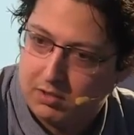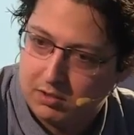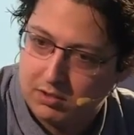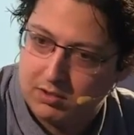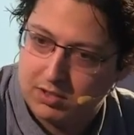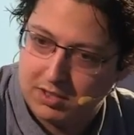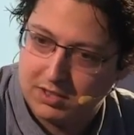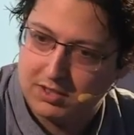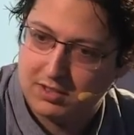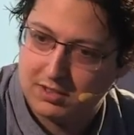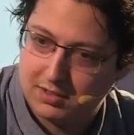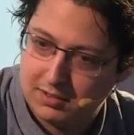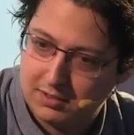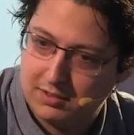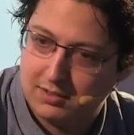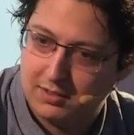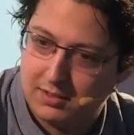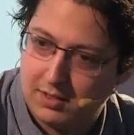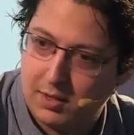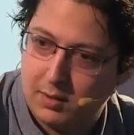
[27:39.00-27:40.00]
just
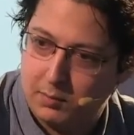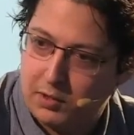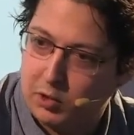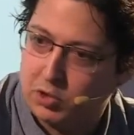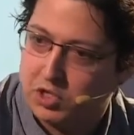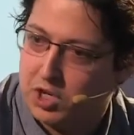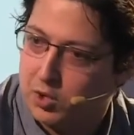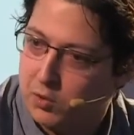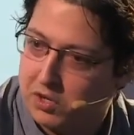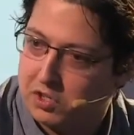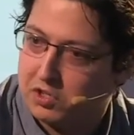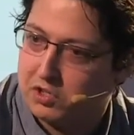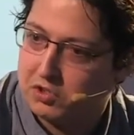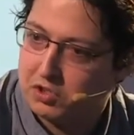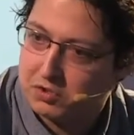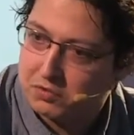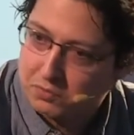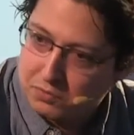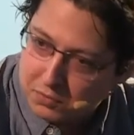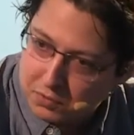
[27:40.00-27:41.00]
because the
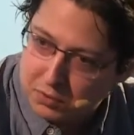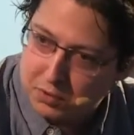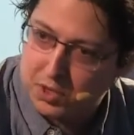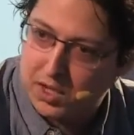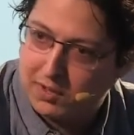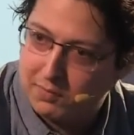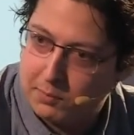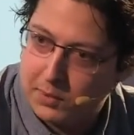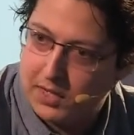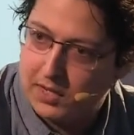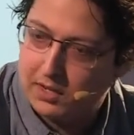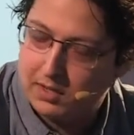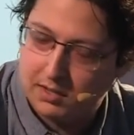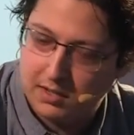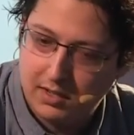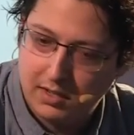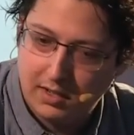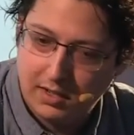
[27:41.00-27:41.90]
questions could have been